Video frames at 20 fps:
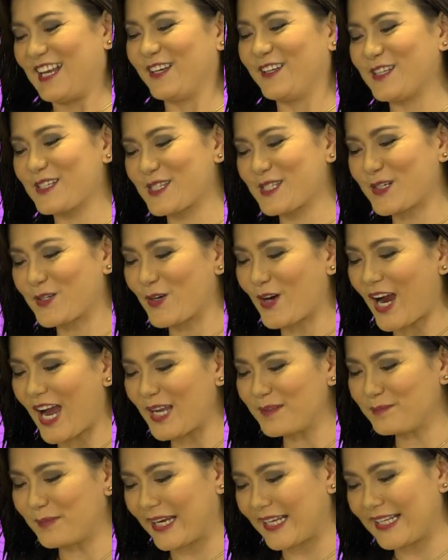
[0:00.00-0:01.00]

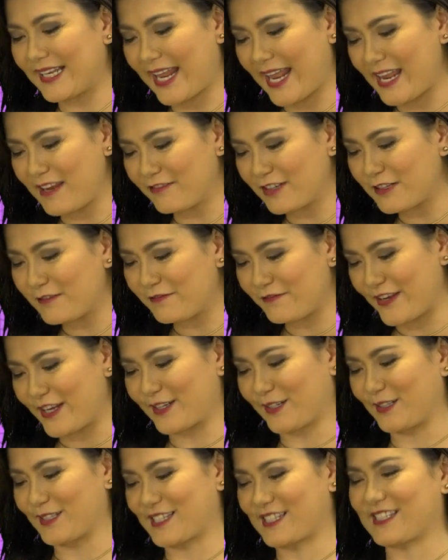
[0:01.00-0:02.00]
Described by David
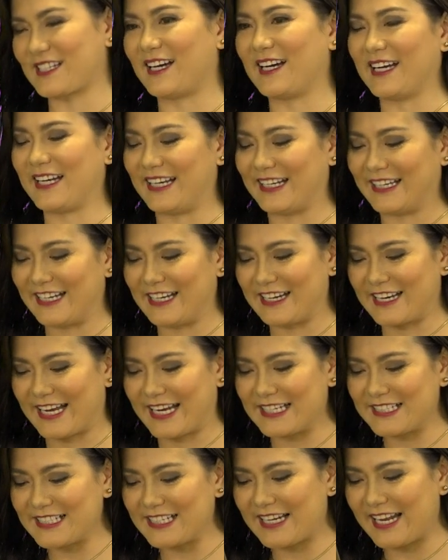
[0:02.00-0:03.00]
Finkelstein in
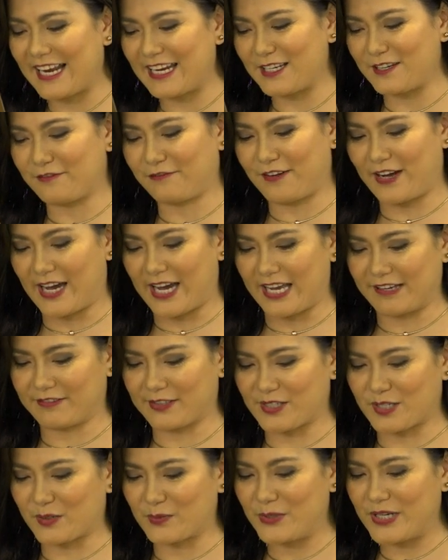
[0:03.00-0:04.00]
1985 as a